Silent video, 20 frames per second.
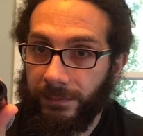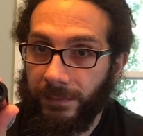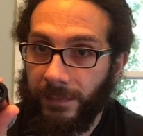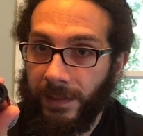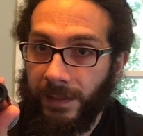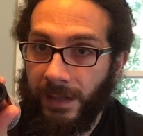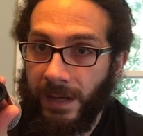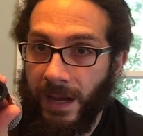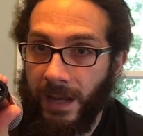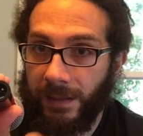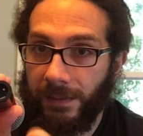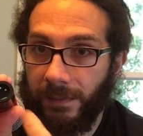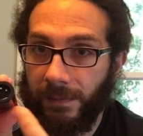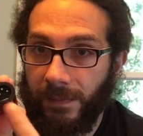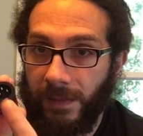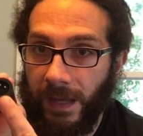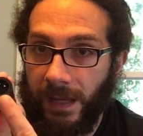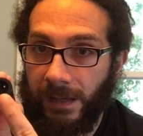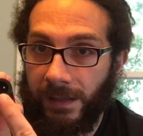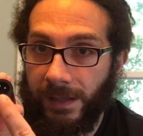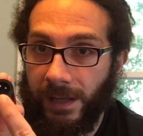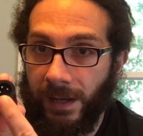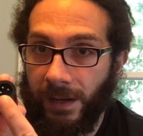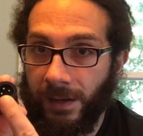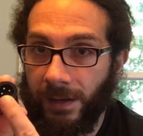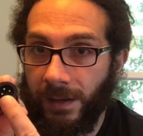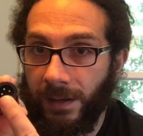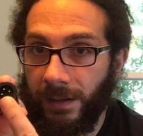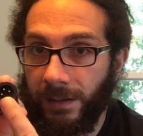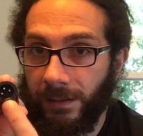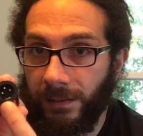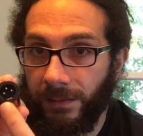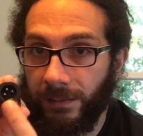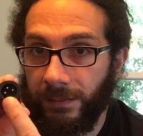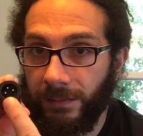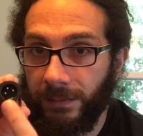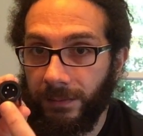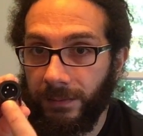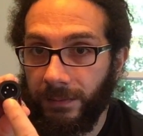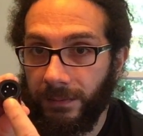It's got things here.
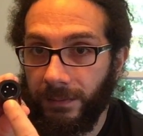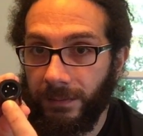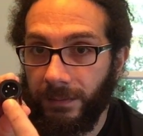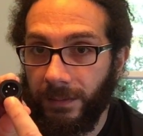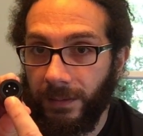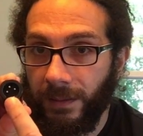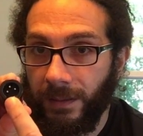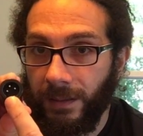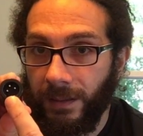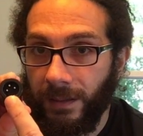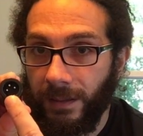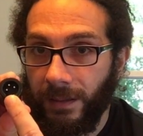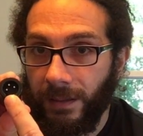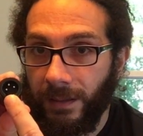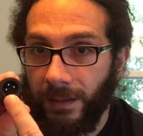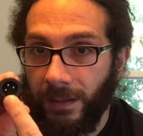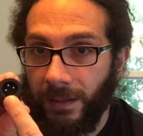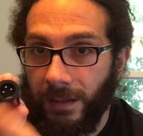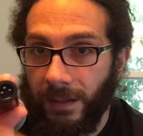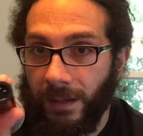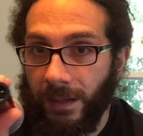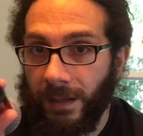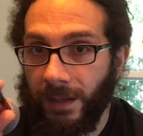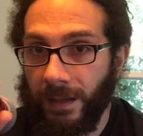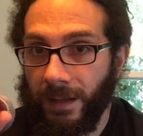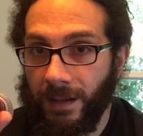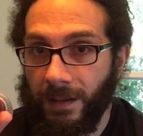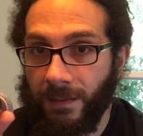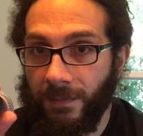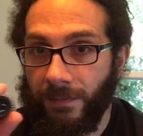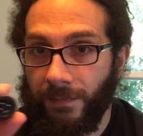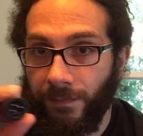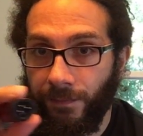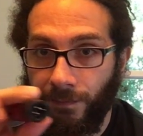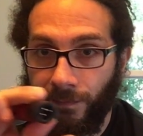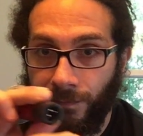And